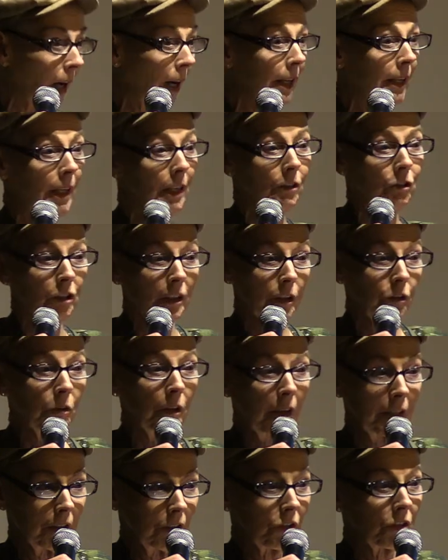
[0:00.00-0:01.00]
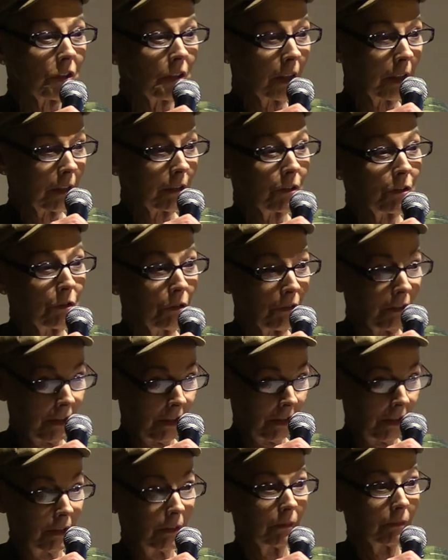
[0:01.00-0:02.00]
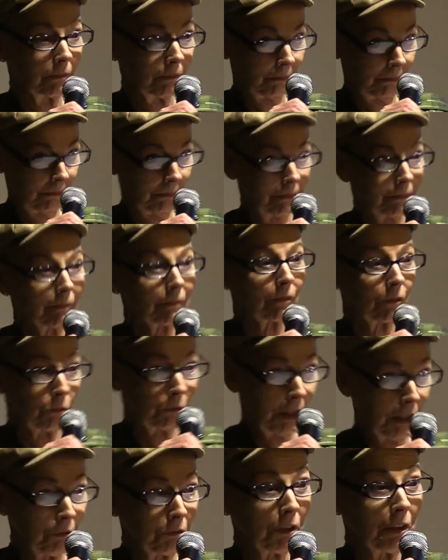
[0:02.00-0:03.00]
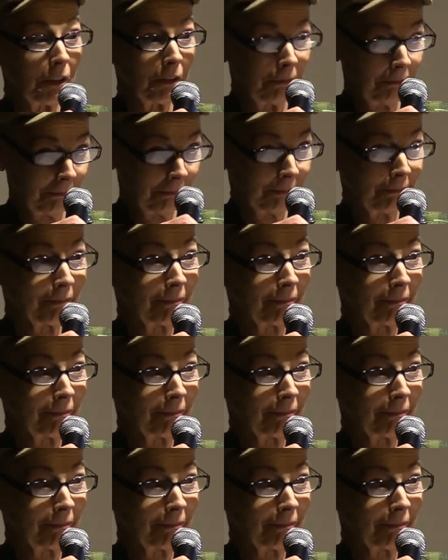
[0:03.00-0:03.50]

I actually try to stick to the rounding.